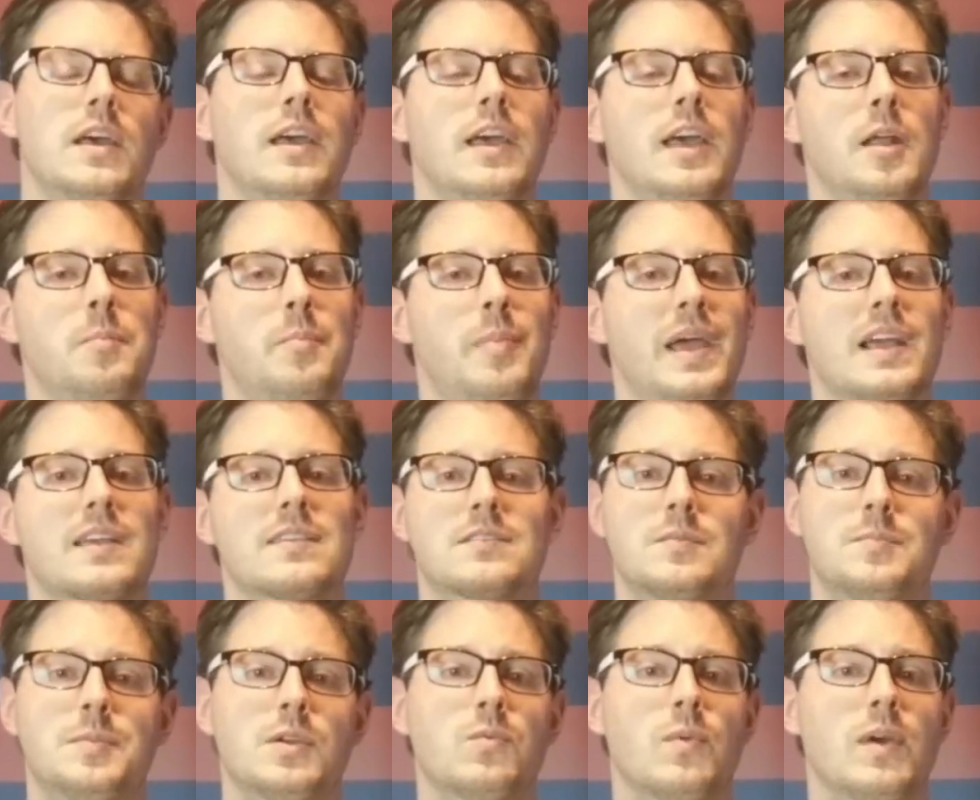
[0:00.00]
and banks to
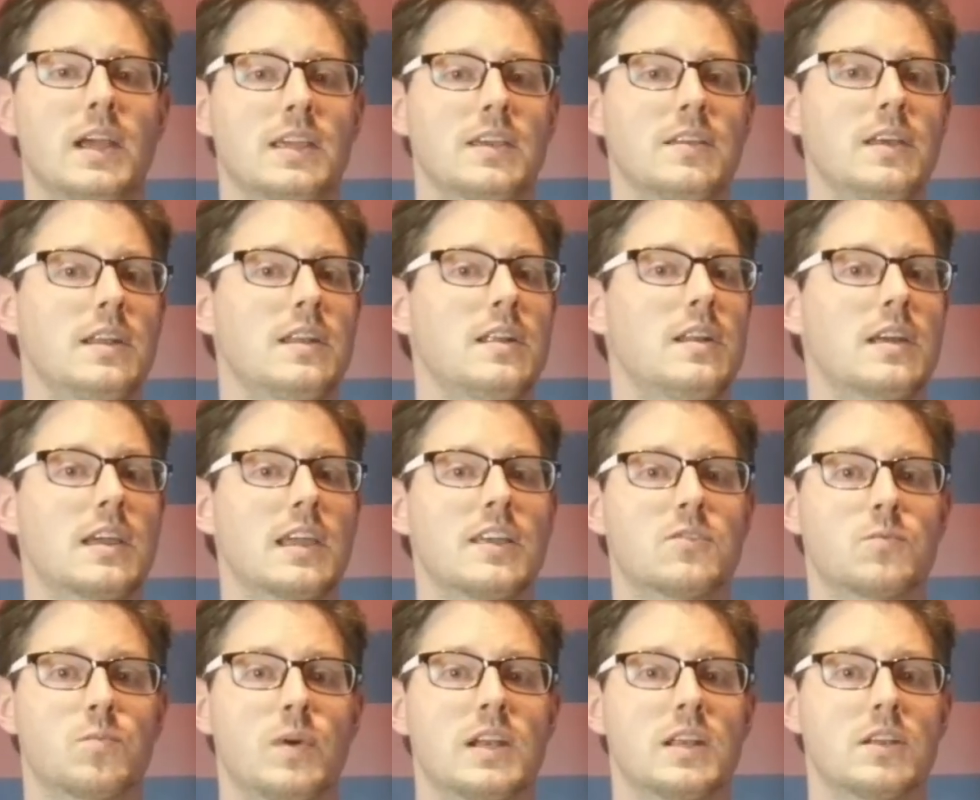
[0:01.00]
be regulated
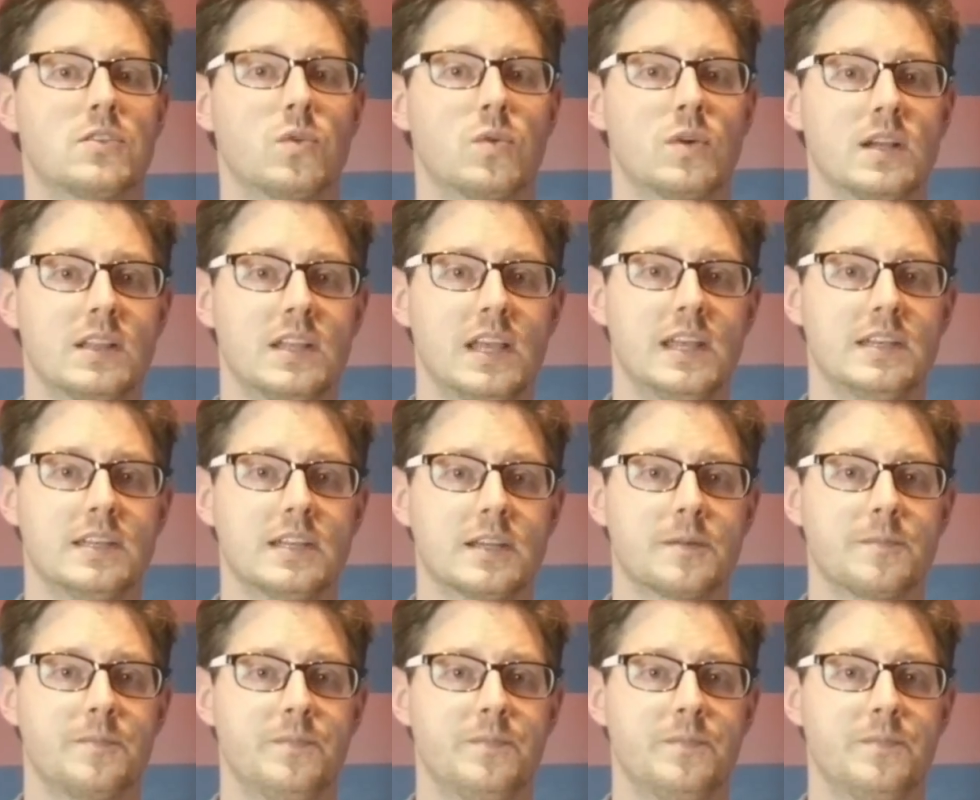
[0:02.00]
against predatory lending.